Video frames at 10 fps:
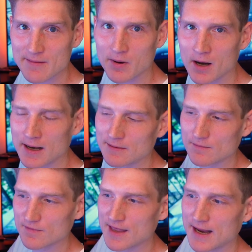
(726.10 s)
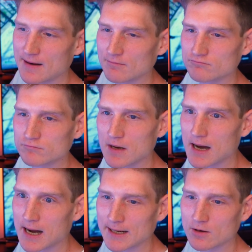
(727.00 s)
that I bought, then
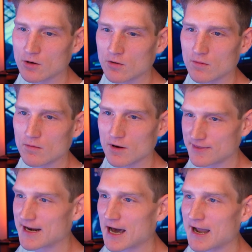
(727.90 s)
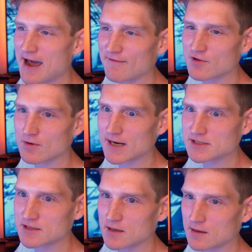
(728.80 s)
I don't, then I have the
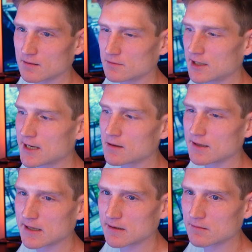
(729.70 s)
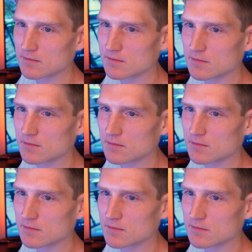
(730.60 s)
right to legally